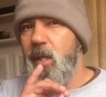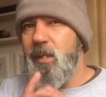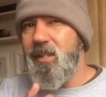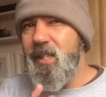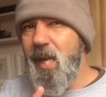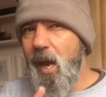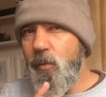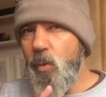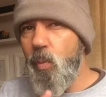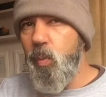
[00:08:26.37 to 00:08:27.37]
See how
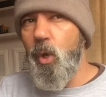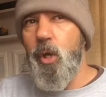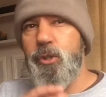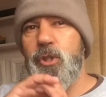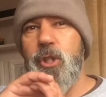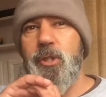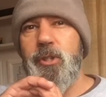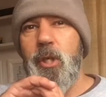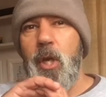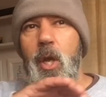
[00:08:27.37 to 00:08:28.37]
the words
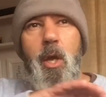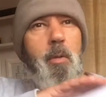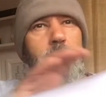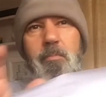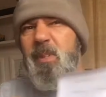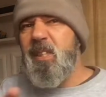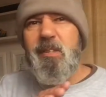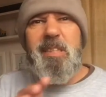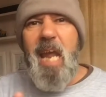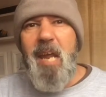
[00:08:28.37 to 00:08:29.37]
just
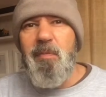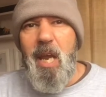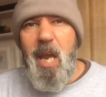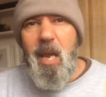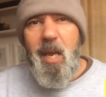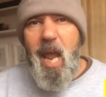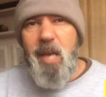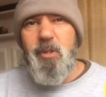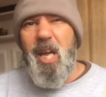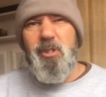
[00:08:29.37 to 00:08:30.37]
stand there
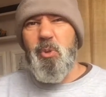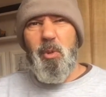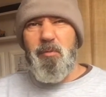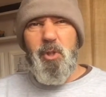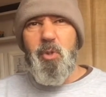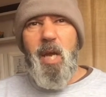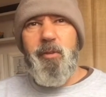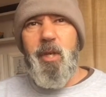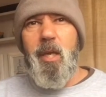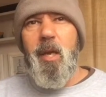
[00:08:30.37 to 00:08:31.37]
and sort of do
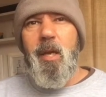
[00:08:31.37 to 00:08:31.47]
nothing.